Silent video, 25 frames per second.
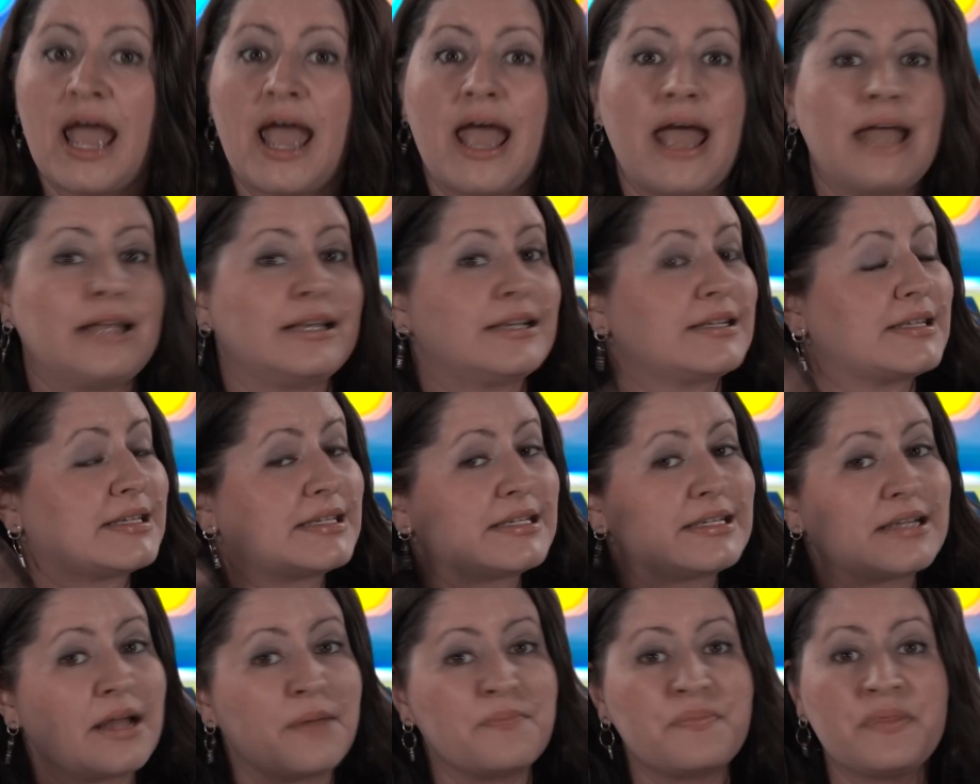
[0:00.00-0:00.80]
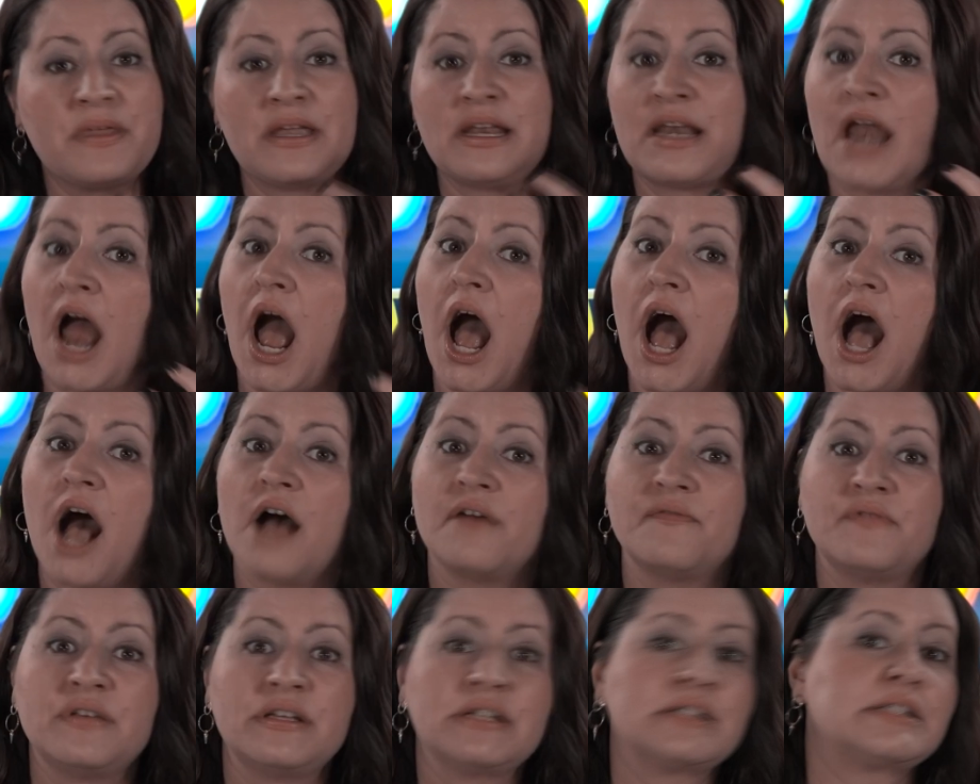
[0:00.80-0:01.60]
and something
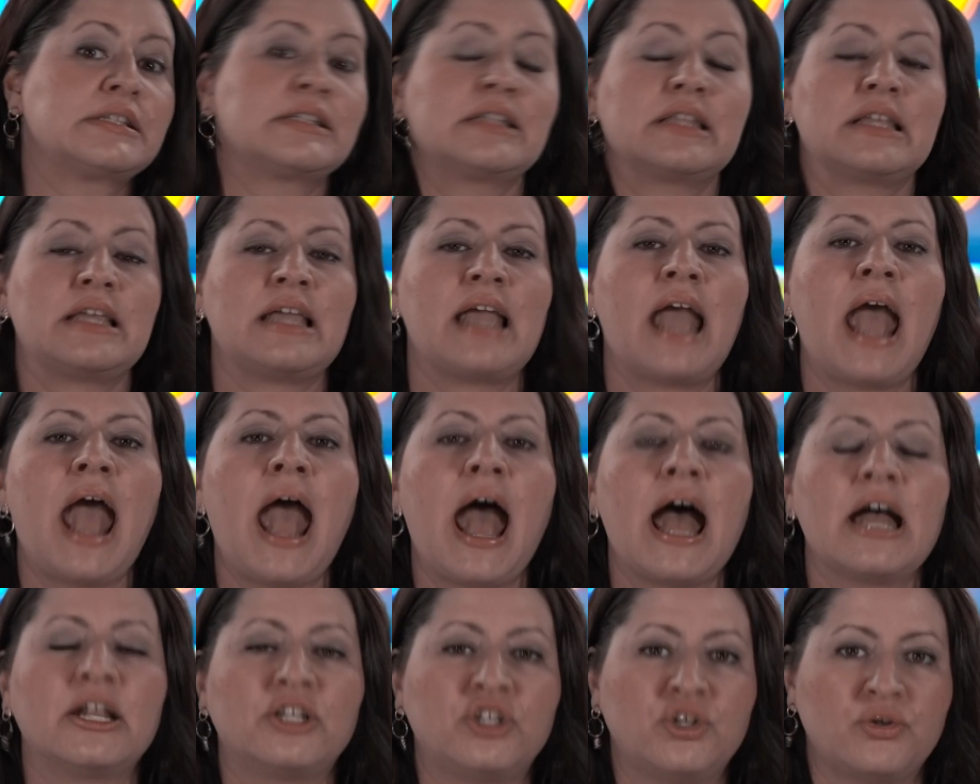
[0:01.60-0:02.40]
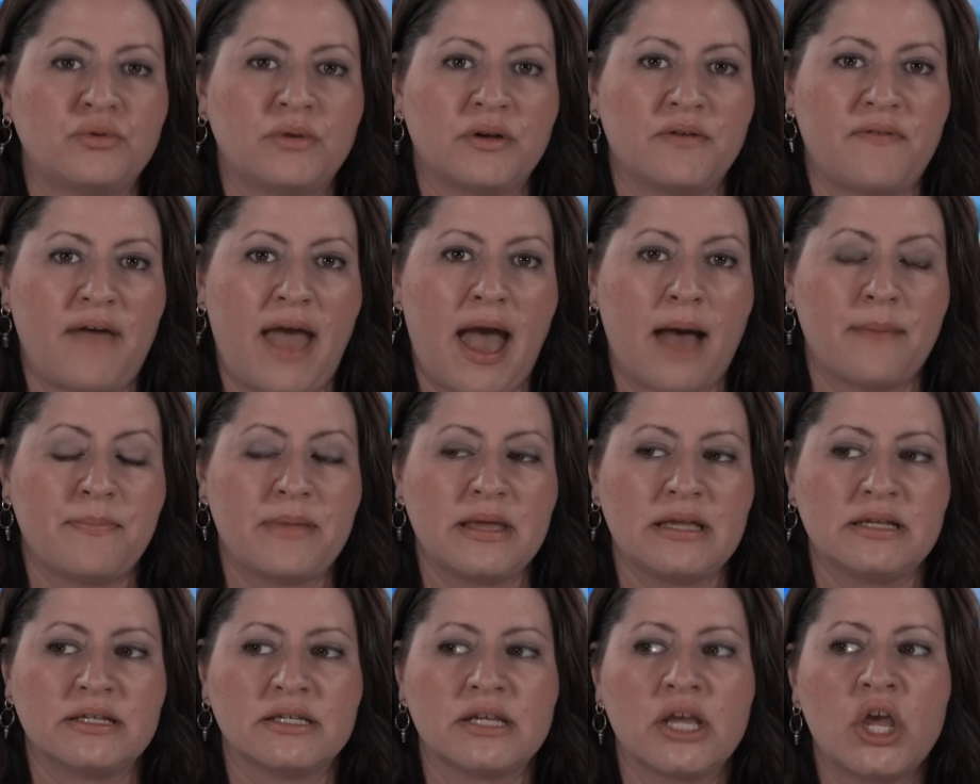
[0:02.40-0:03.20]
obviously had to have
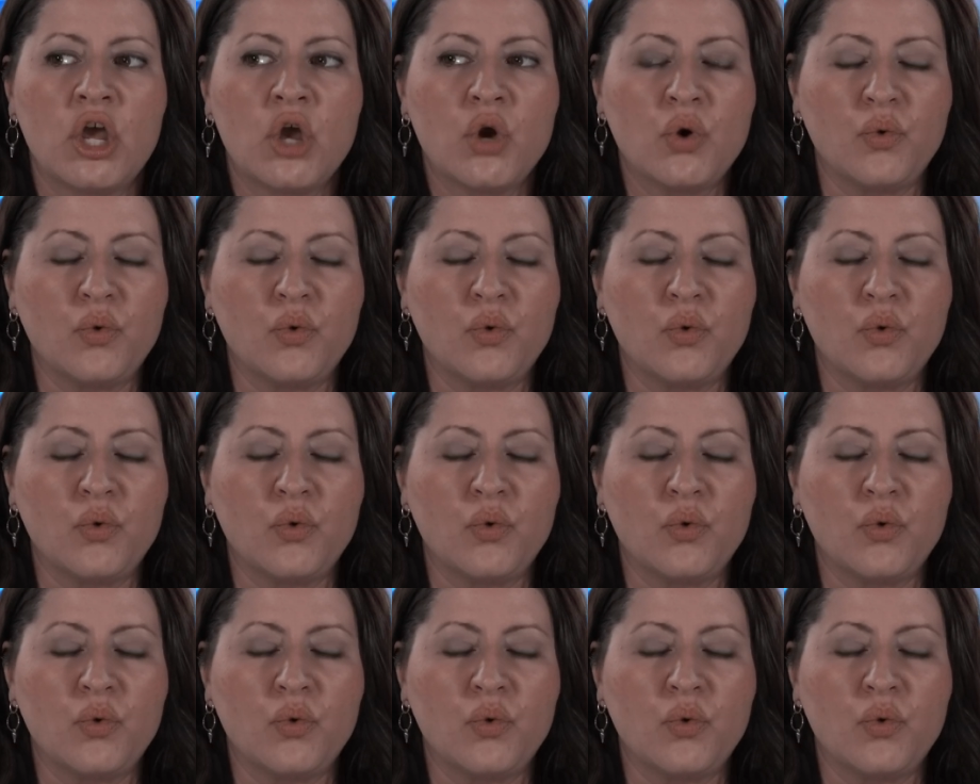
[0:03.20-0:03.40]
happened